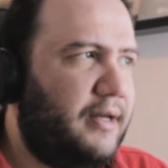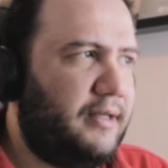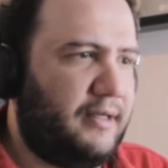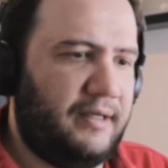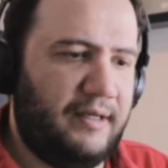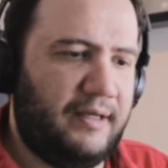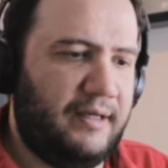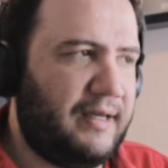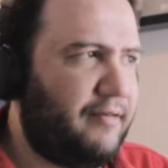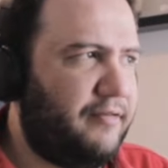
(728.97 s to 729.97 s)
he he
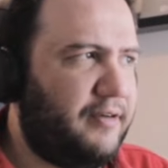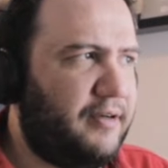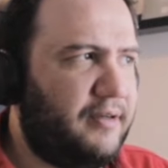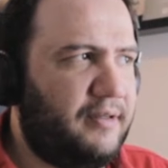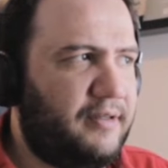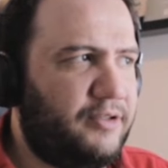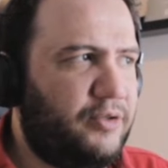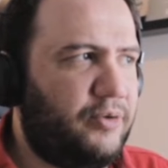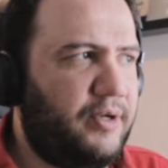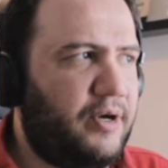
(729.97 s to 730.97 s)
left the
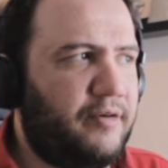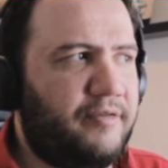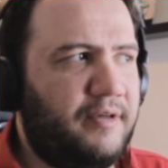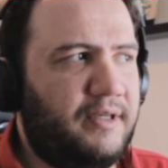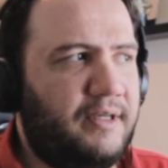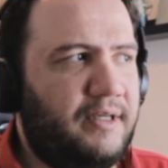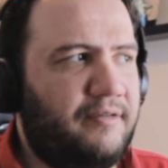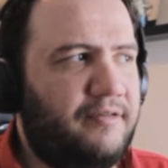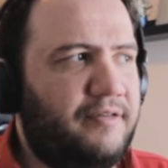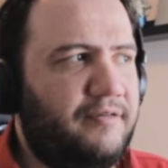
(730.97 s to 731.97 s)
story off in in
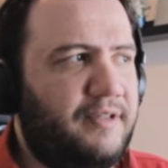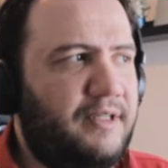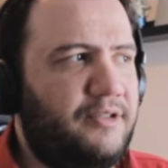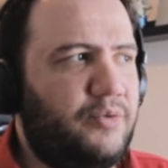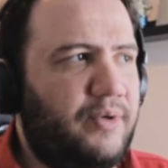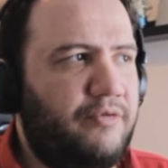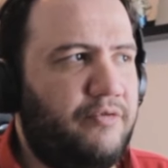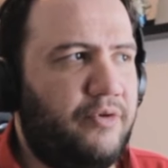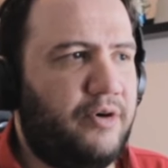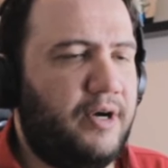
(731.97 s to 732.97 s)

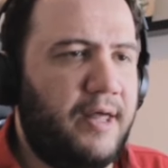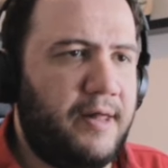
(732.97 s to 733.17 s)
1524,